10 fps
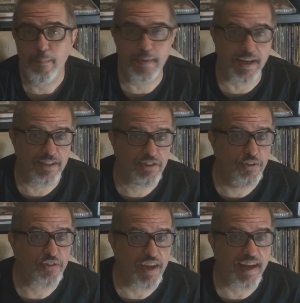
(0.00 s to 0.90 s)
because
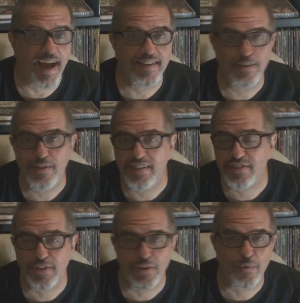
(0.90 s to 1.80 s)
you think I do
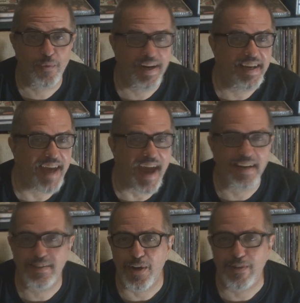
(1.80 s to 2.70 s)
these little witty
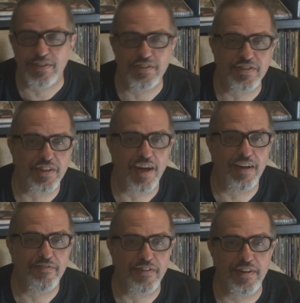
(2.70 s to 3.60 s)
anecdotes and
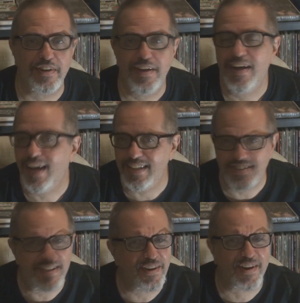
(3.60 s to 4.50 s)
stuff, and I
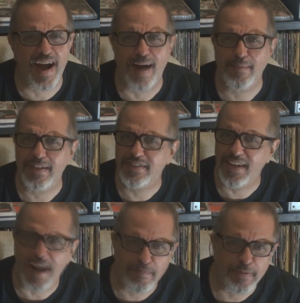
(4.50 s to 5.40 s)
see your comments,
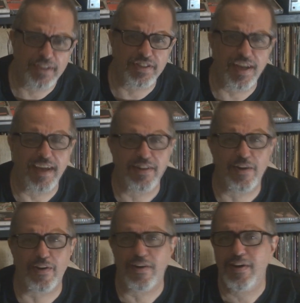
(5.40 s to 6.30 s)
and I appreciate
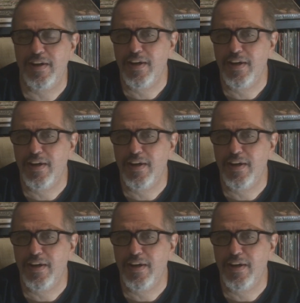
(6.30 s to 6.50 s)
your